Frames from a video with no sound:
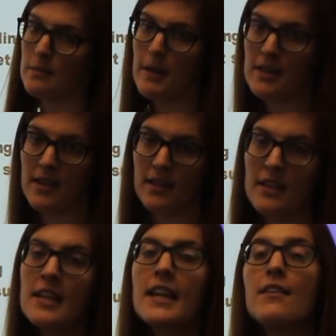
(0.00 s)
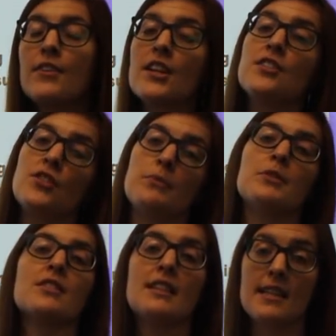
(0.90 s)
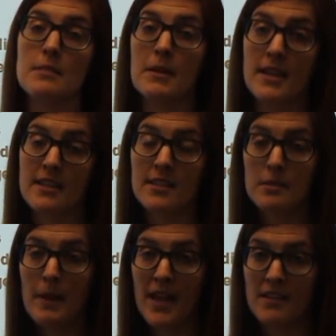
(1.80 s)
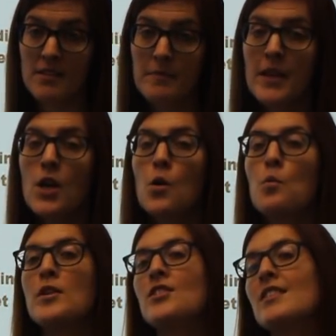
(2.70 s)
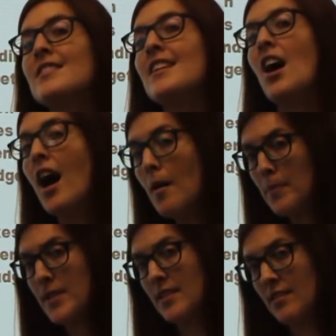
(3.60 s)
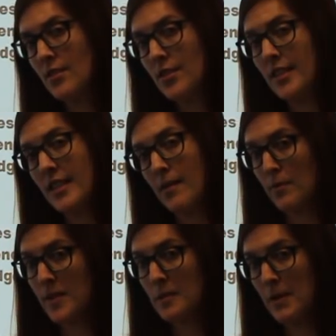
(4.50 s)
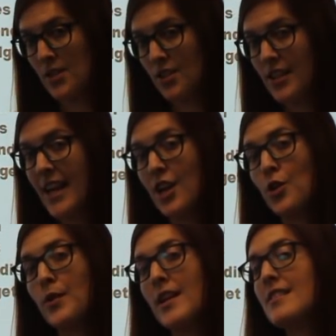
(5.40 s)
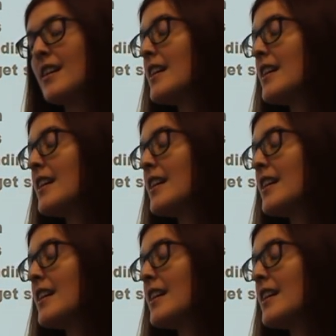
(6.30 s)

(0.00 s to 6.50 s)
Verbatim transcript: spending, giving consumers less money to spend, which does the opposite to the government's budget and creates